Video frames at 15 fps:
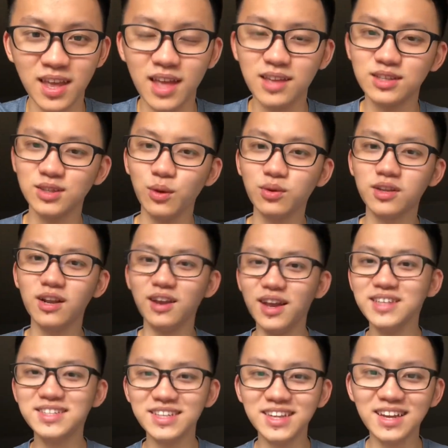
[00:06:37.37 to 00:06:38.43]
So the
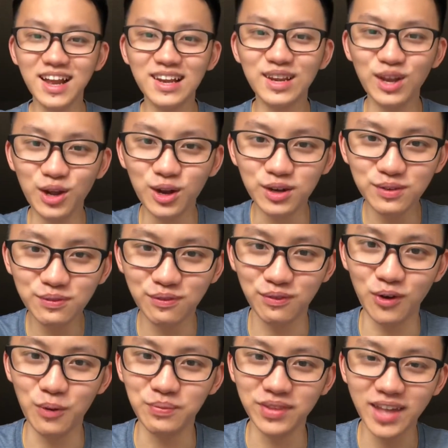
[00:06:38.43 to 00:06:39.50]
lesson that I learned
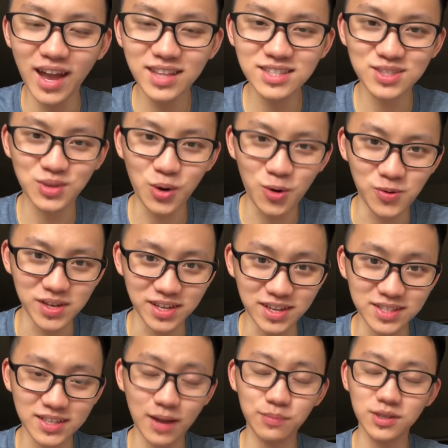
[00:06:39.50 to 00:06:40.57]
from that story
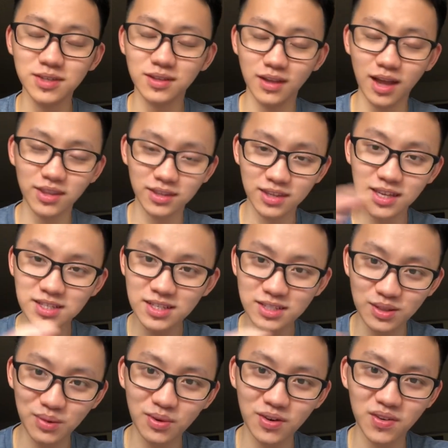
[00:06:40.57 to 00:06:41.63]
is, this is
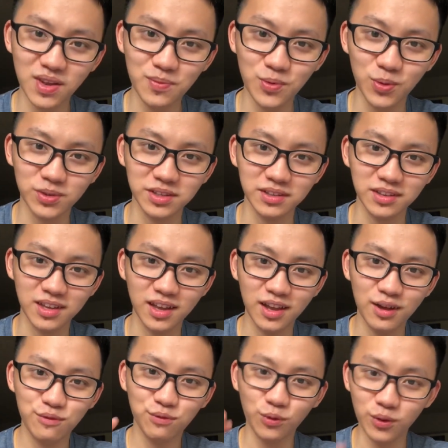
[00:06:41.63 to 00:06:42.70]
very important
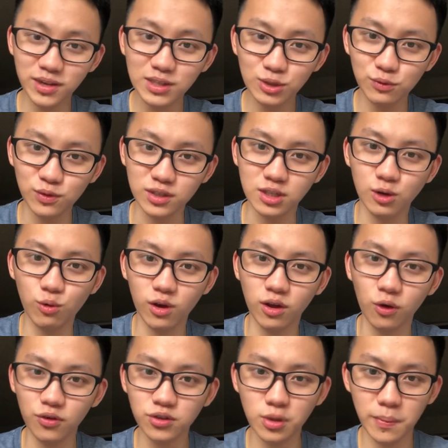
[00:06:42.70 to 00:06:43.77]
for introverts who are
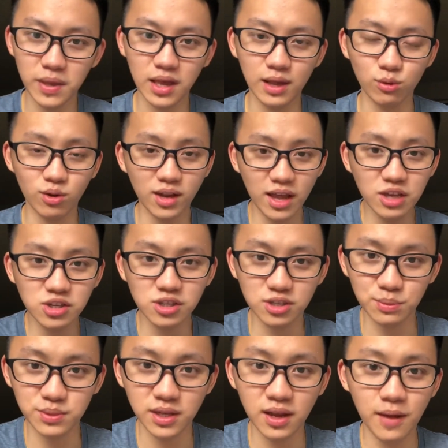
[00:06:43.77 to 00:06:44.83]
going to be in
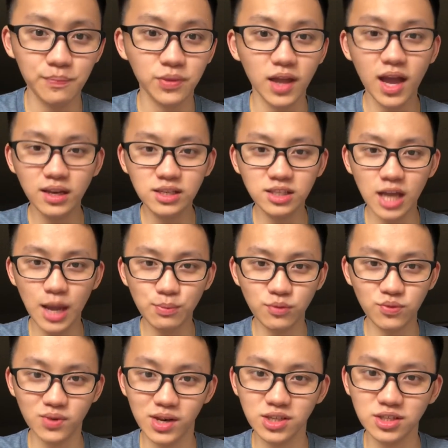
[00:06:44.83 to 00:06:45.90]
relationships, any type of
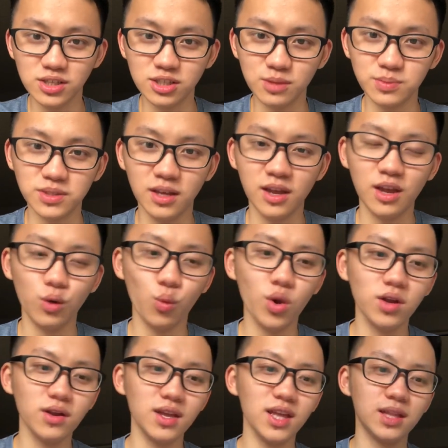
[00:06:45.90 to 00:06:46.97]
relationships,
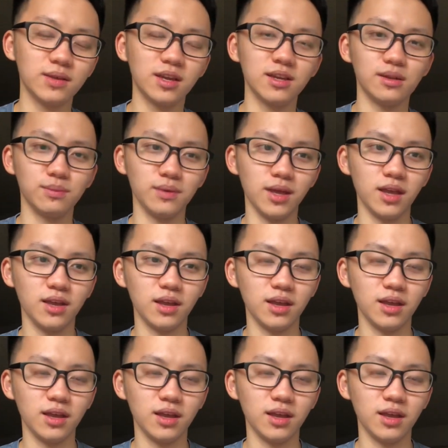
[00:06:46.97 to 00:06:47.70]
whether it can be